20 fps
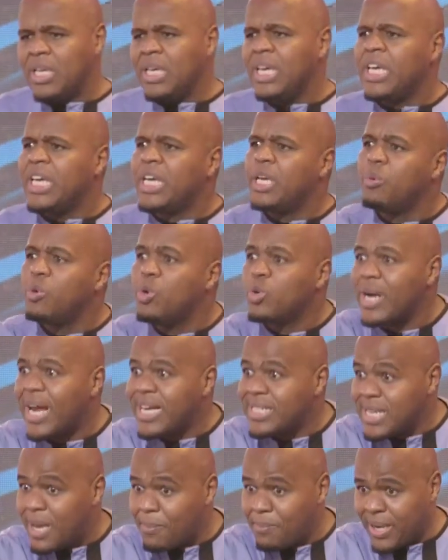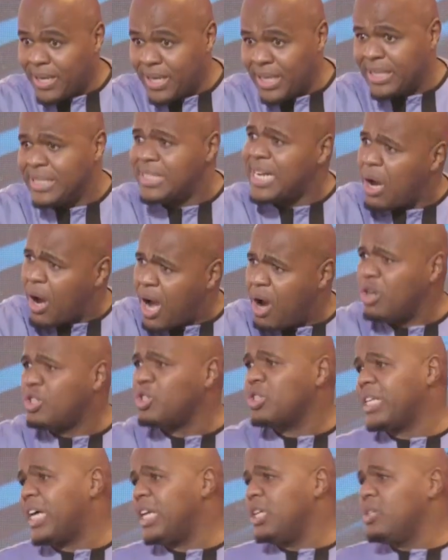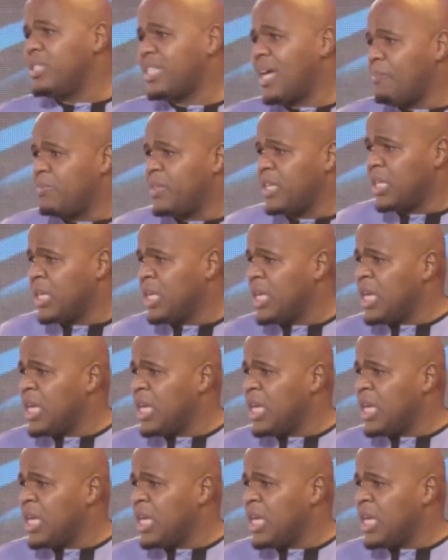he will rise up again. Now, I want to tell you something.